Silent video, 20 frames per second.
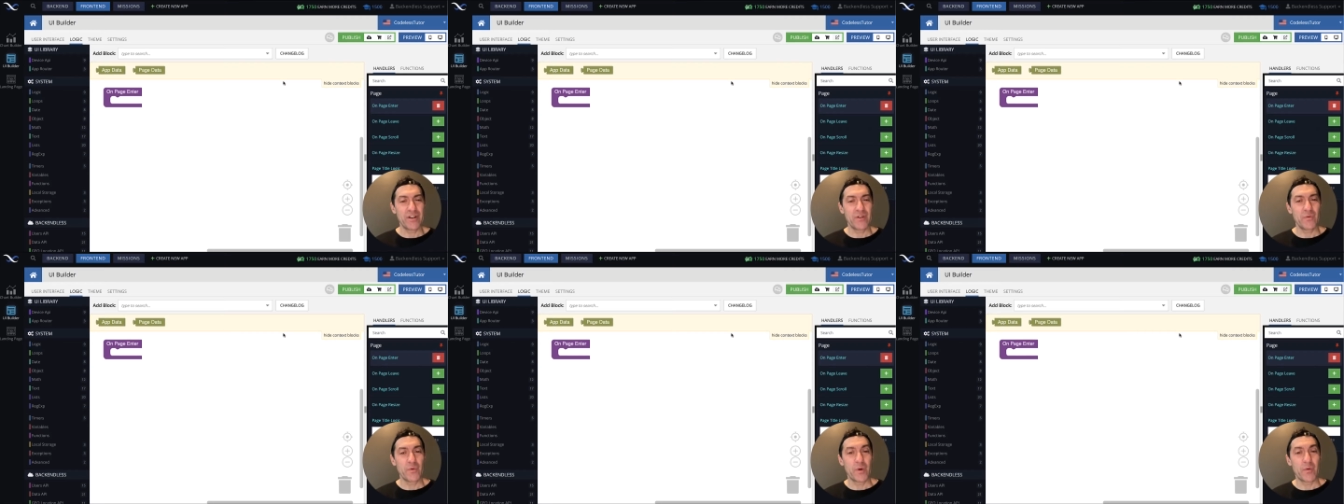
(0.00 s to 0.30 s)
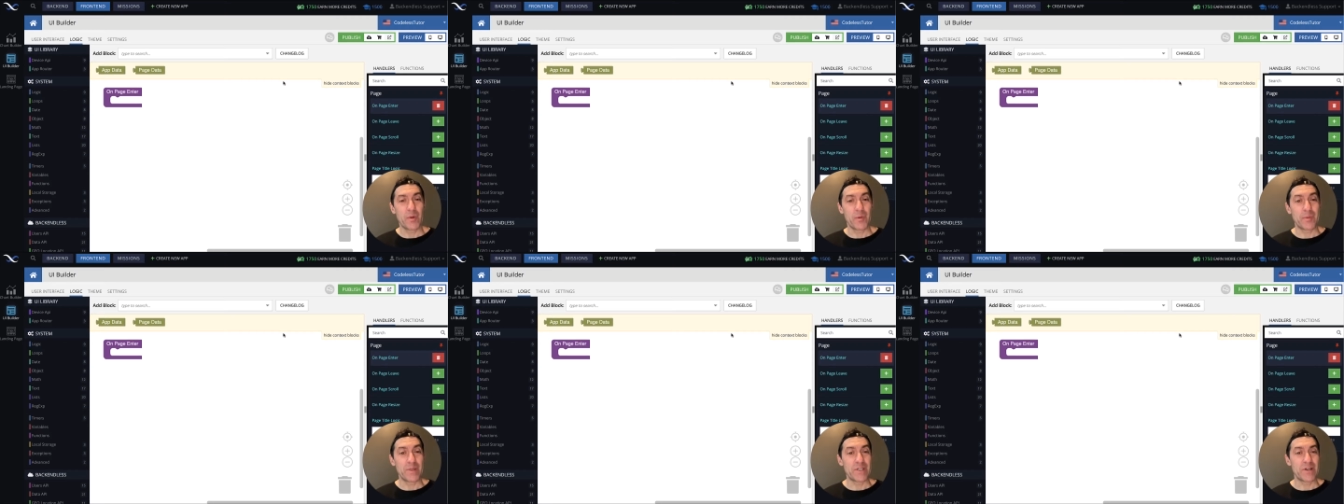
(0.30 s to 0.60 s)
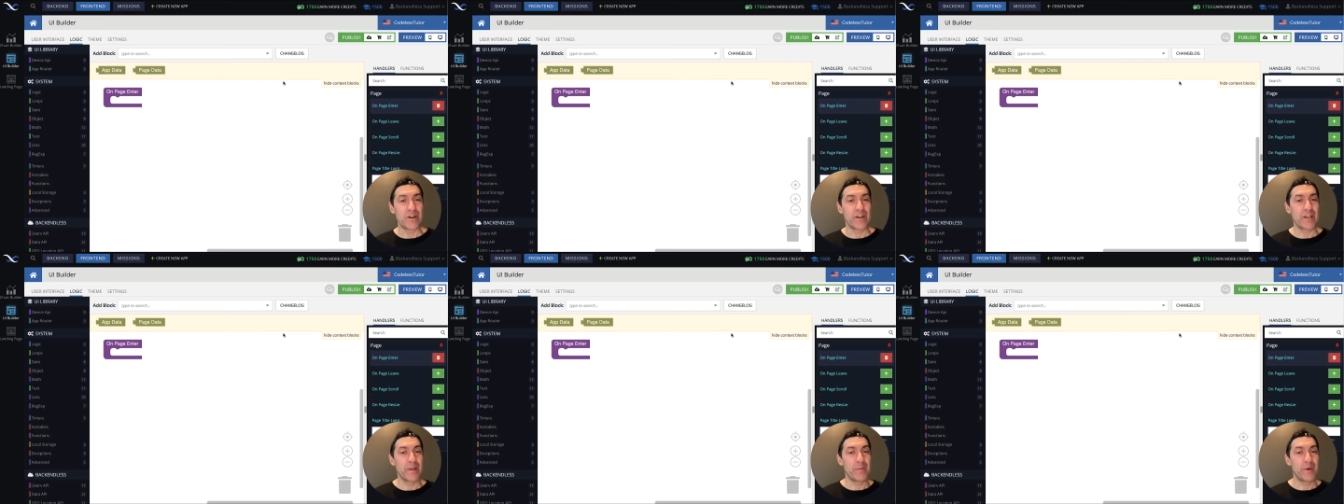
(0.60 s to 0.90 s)
we will be
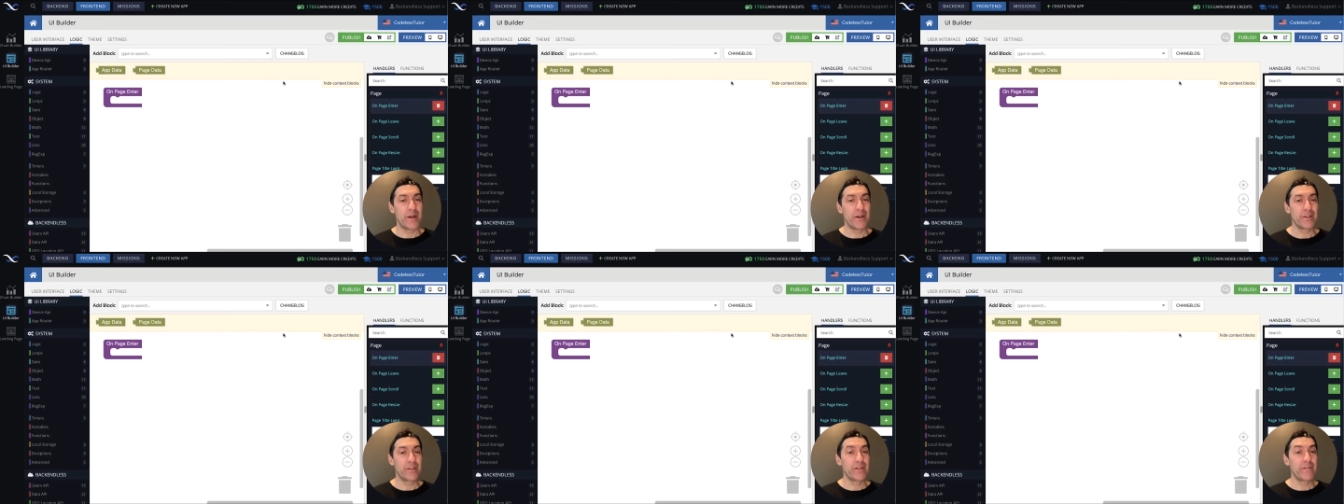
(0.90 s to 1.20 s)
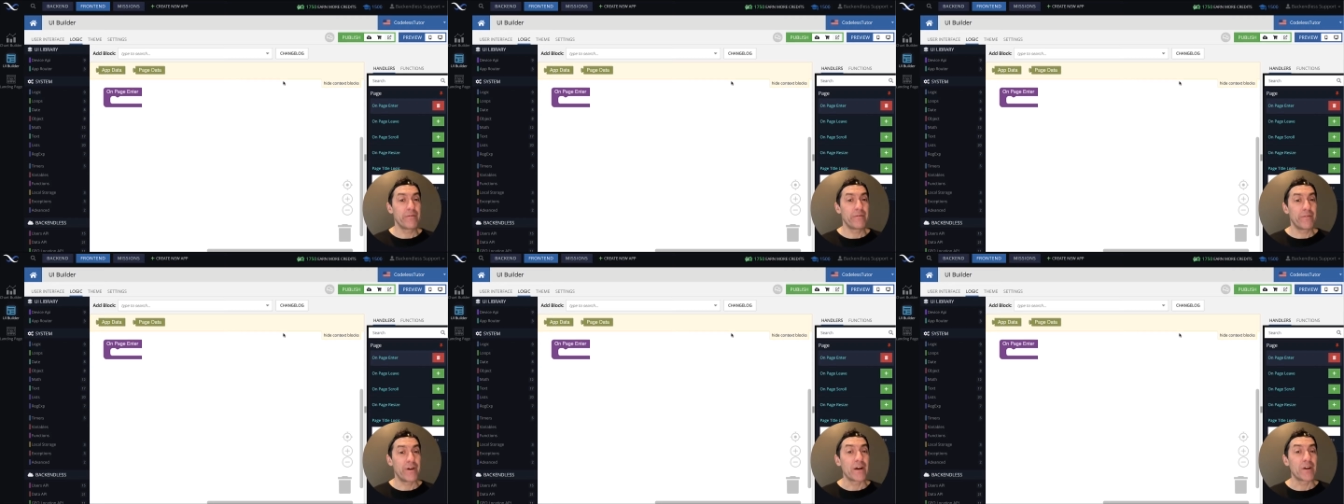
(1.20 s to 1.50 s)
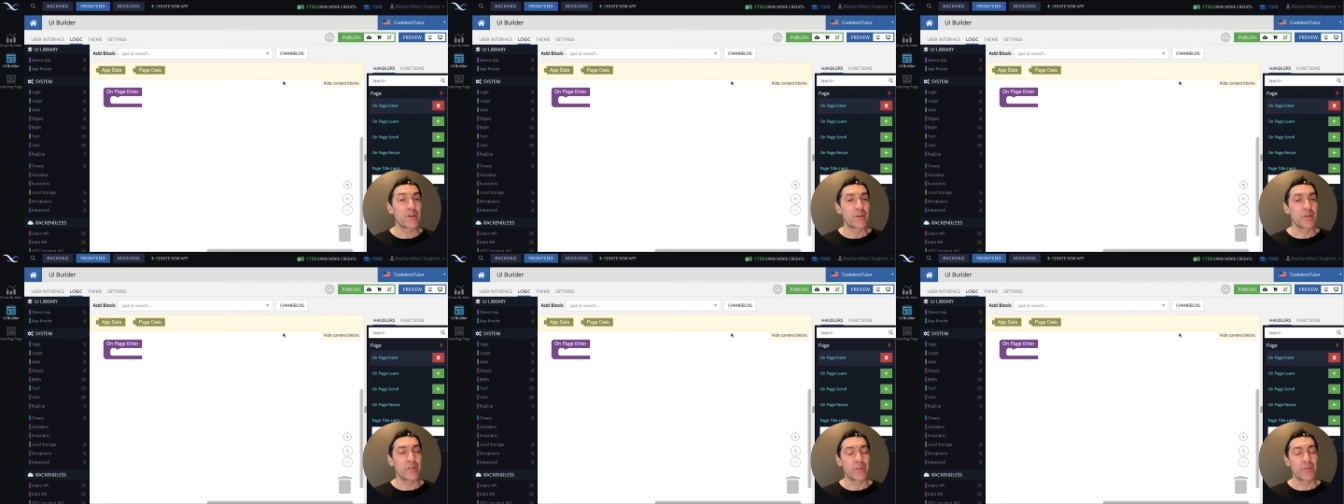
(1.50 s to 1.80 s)
talking about
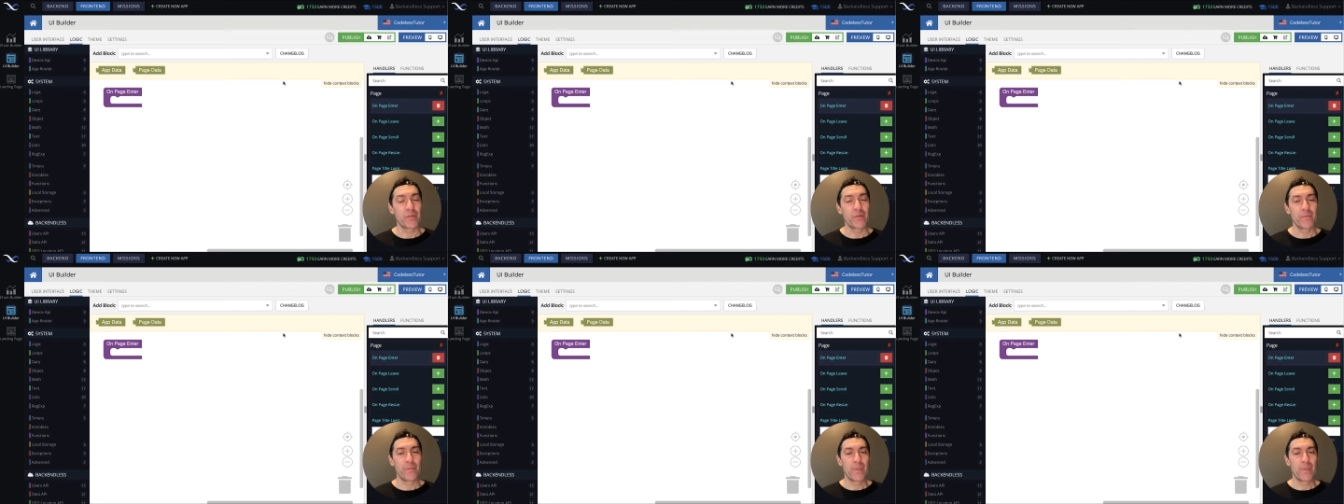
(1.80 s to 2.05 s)
functions,